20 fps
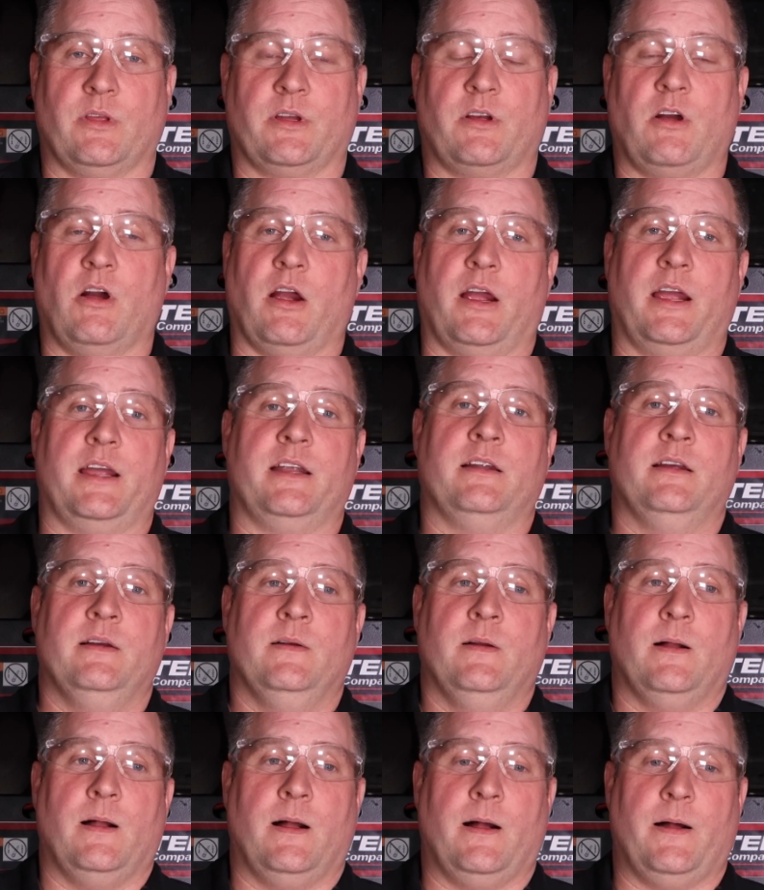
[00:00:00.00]
we're like, all right,
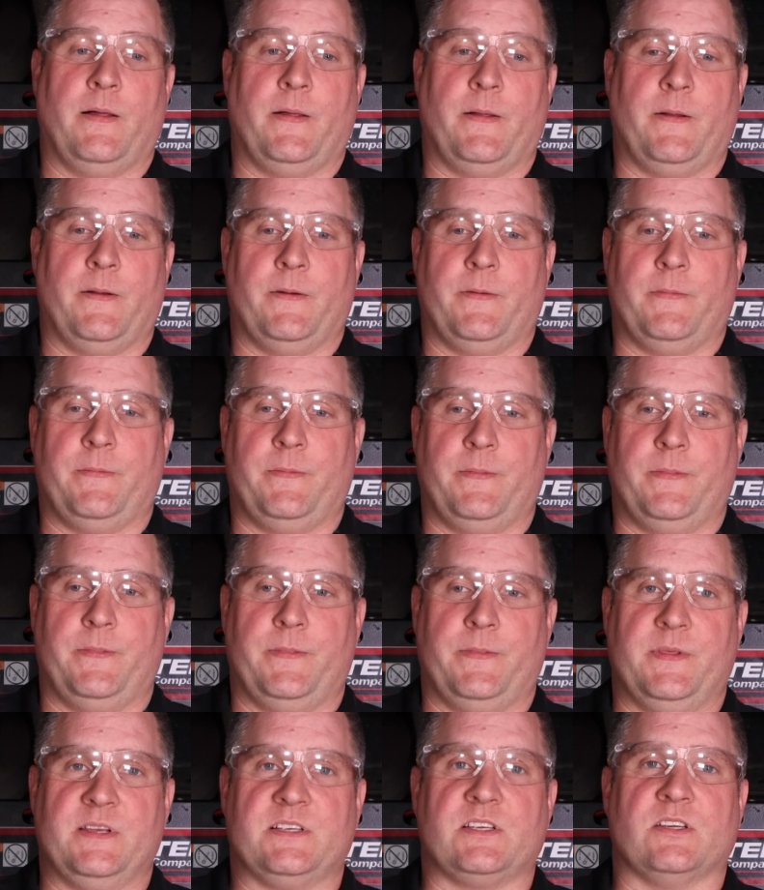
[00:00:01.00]
uh,
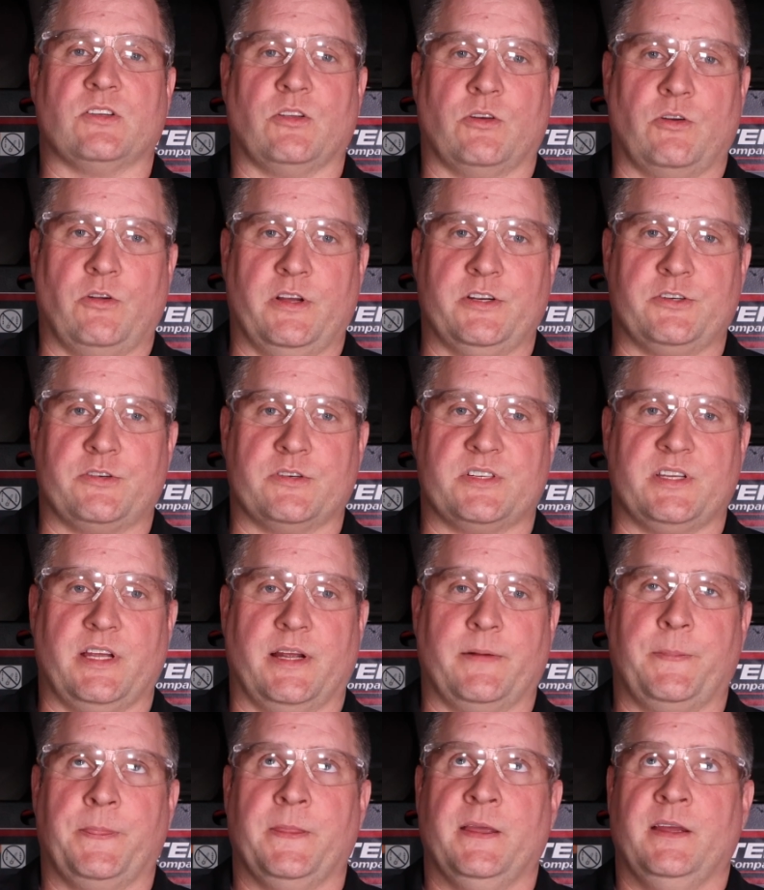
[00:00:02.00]
this is a little
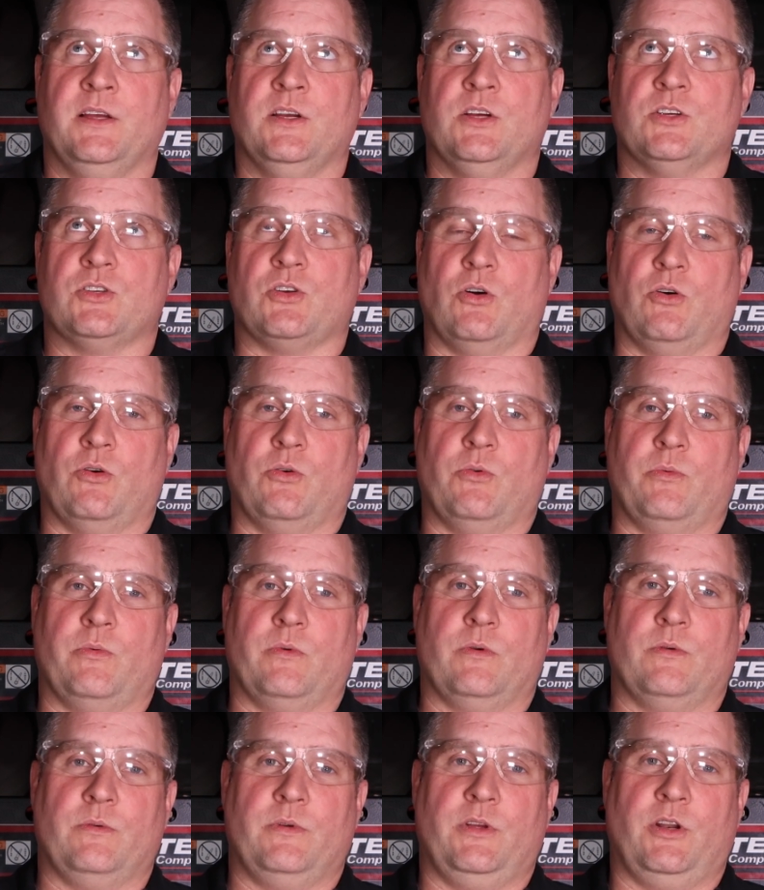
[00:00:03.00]
interesting.
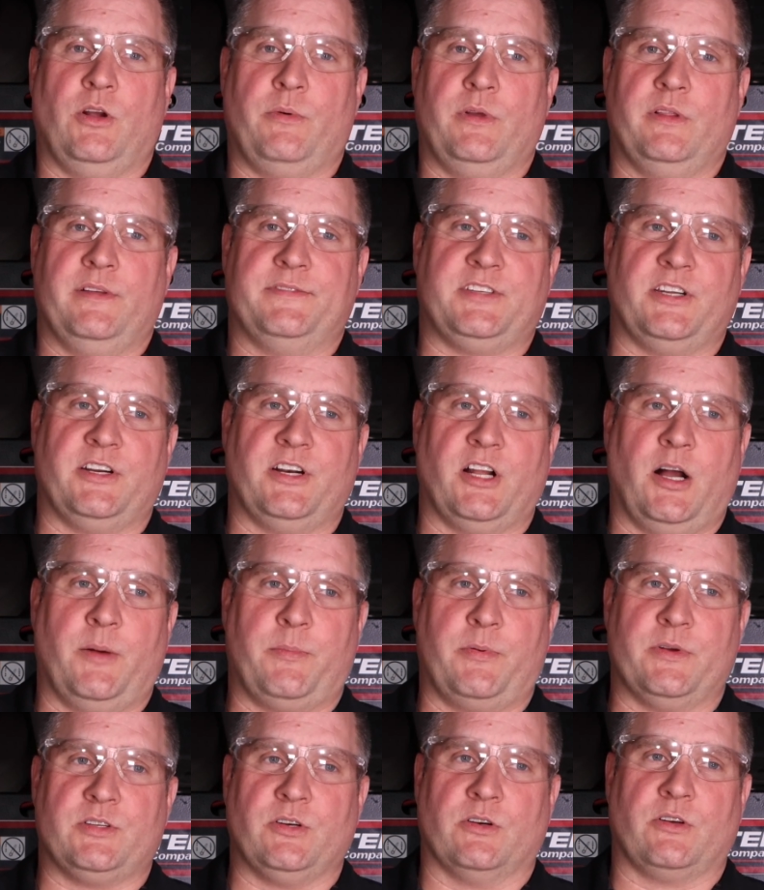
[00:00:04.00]
So you know, we lifted it
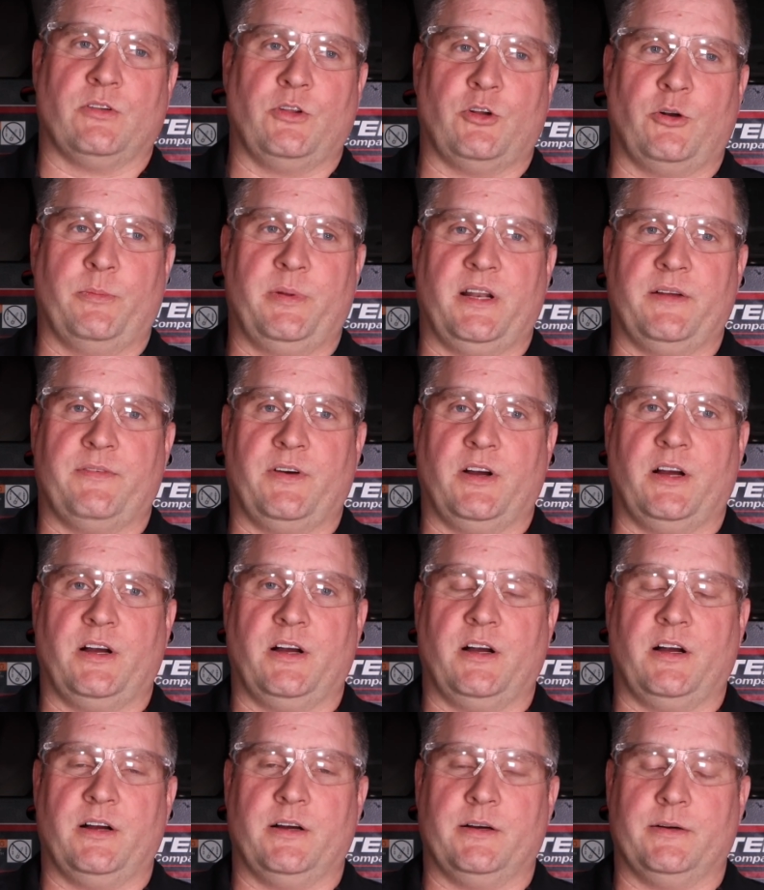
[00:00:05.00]
up. We took a little bit of a,
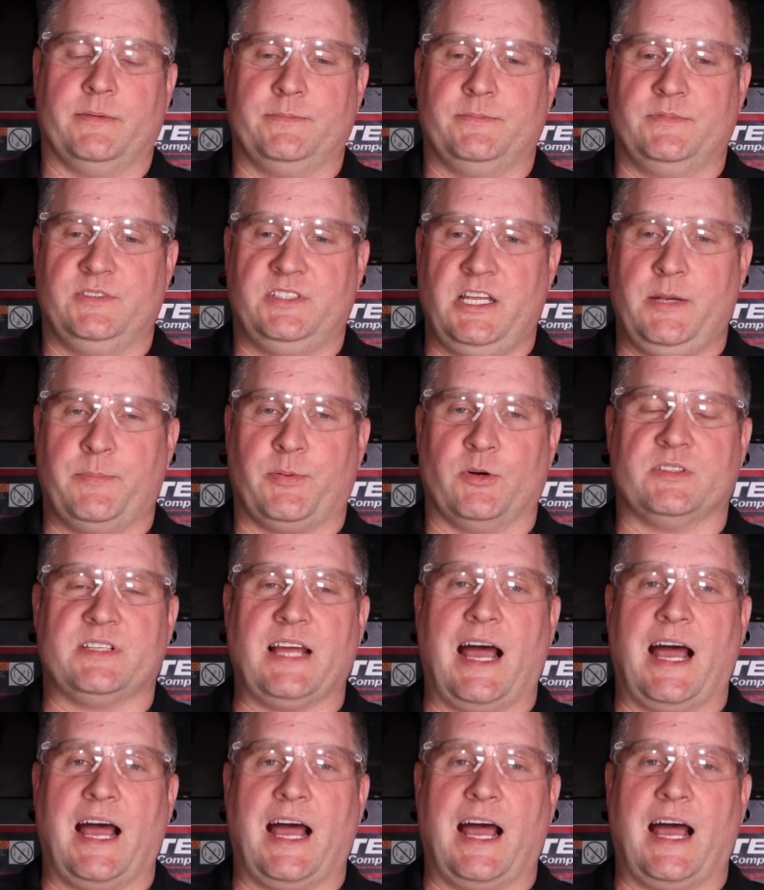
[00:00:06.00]
a deeper